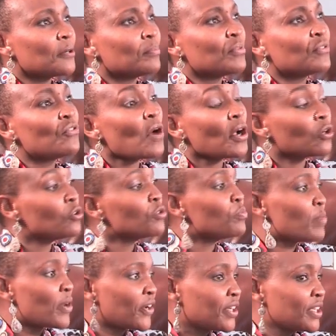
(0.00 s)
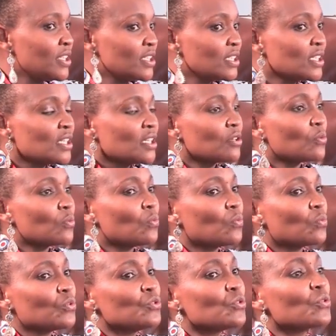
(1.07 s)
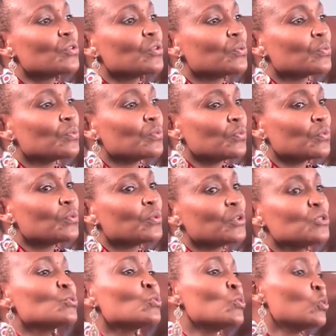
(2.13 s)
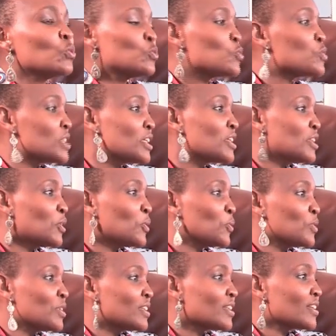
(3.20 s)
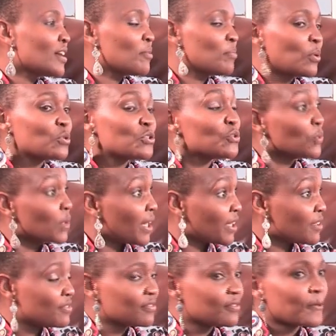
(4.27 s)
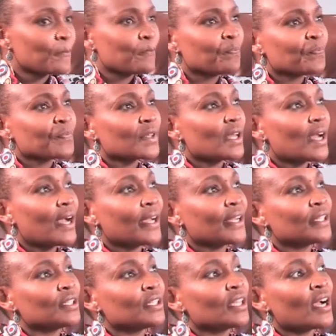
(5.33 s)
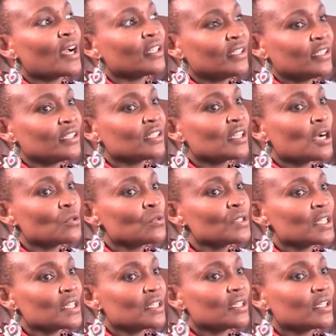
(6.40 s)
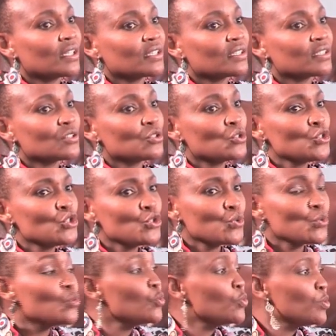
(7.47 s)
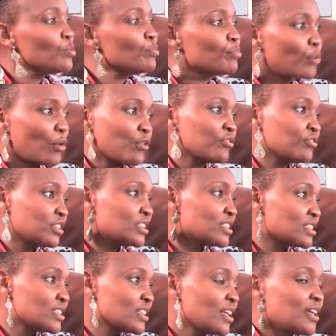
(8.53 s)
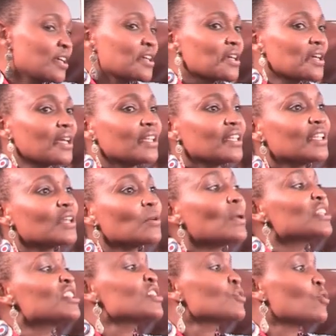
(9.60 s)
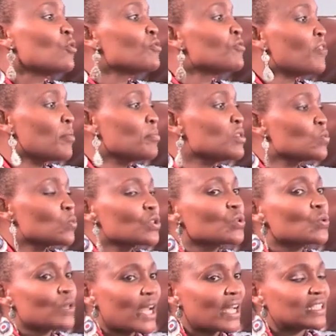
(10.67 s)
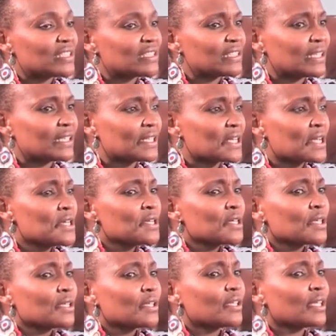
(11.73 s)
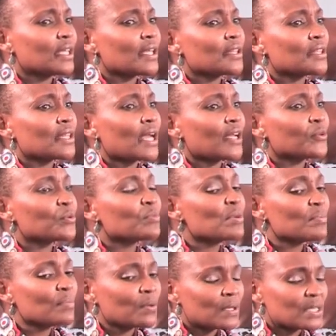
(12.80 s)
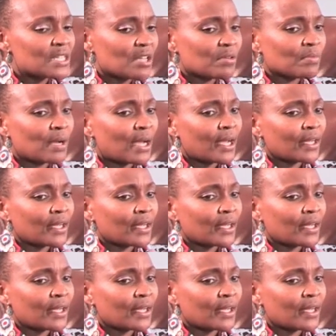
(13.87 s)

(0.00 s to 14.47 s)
before I got married, you know, the way you go to seek the Lord about your life. I had encountered 2 prophets, and they were just confirming what God had said. I remember one time